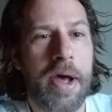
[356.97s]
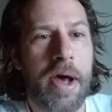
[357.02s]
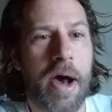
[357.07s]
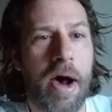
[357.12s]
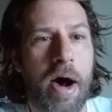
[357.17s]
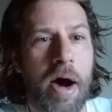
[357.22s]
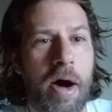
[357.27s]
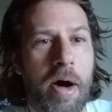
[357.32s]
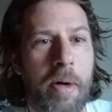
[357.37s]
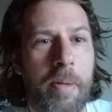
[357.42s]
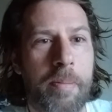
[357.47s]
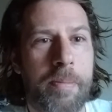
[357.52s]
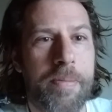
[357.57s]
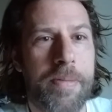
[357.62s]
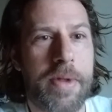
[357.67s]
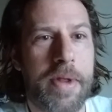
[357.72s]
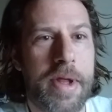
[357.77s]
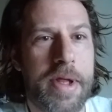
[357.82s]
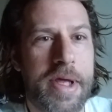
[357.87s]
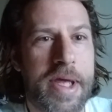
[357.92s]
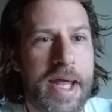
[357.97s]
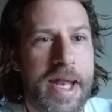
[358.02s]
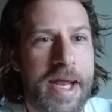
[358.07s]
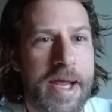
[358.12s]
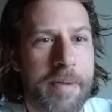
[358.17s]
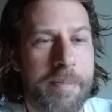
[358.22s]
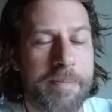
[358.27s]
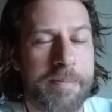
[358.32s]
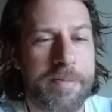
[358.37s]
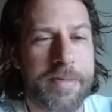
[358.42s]
um,
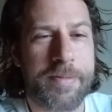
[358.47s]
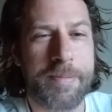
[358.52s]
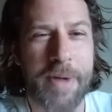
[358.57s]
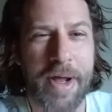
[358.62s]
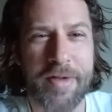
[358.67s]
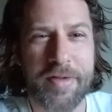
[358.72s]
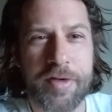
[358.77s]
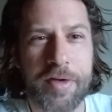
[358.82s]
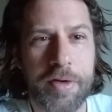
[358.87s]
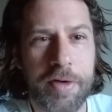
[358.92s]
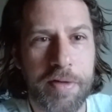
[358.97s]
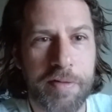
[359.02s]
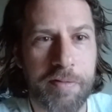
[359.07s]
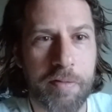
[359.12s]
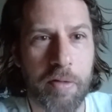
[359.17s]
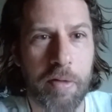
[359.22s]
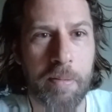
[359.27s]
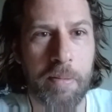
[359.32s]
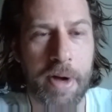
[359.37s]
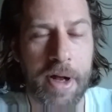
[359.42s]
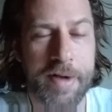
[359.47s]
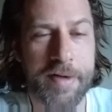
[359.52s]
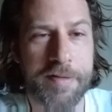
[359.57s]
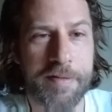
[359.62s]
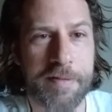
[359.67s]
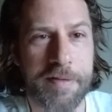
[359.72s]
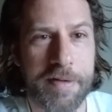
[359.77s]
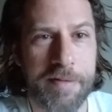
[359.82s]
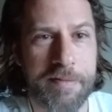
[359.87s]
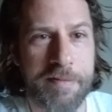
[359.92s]
getting about two to four months
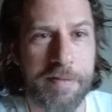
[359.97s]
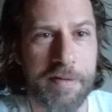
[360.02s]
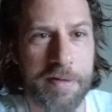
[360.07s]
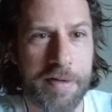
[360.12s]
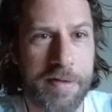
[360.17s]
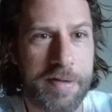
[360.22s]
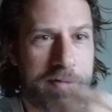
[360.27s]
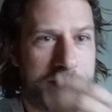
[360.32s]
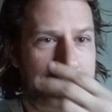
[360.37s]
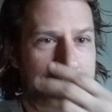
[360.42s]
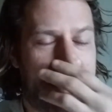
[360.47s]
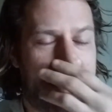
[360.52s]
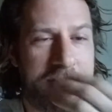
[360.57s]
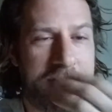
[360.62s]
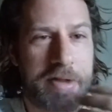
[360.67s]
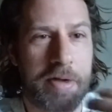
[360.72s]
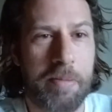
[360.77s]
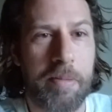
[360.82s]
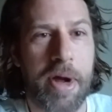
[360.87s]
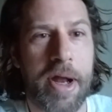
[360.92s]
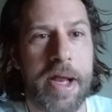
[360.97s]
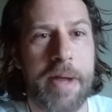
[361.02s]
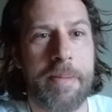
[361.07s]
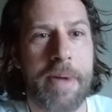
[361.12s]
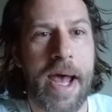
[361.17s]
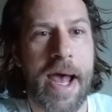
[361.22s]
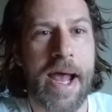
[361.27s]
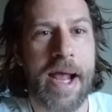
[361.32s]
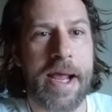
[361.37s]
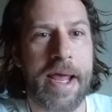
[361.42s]
for for to get their money
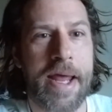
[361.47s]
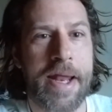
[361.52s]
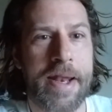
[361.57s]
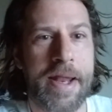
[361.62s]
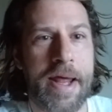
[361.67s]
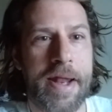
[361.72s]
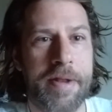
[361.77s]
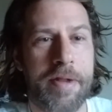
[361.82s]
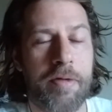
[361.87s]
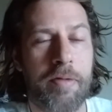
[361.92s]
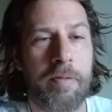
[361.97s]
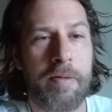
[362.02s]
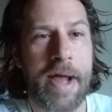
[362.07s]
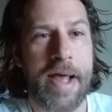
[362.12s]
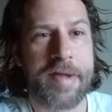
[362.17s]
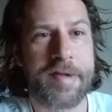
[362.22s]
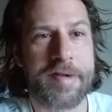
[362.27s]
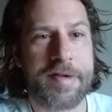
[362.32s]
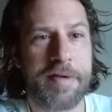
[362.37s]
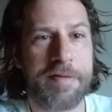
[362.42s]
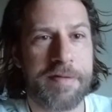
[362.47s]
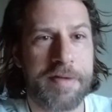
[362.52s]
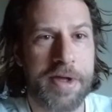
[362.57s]
back, and then the rest of